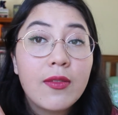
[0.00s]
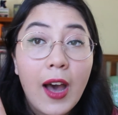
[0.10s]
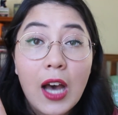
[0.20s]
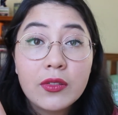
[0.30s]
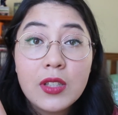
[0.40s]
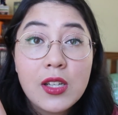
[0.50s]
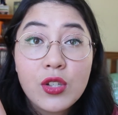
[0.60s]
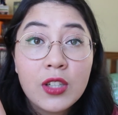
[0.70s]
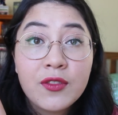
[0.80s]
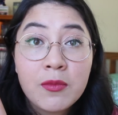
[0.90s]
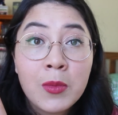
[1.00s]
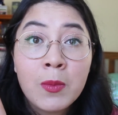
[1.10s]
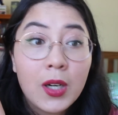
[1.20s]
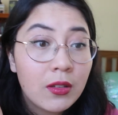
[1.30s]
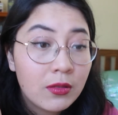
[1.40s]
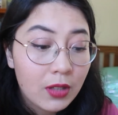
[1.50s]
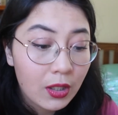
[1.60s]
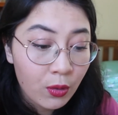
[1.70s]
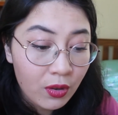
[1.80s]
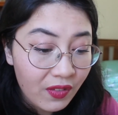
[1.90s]
half of these I don't even remember.
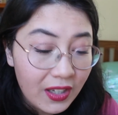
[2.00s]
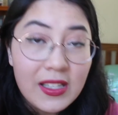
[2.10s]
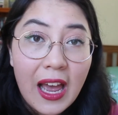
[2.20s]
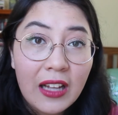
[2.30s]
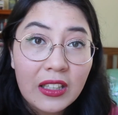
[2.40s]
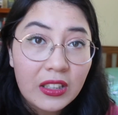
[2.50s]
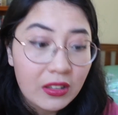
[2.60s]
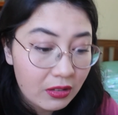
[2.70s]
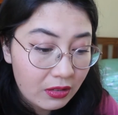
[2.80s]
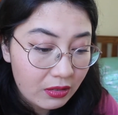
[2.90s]
Like, who the fuck is Alec?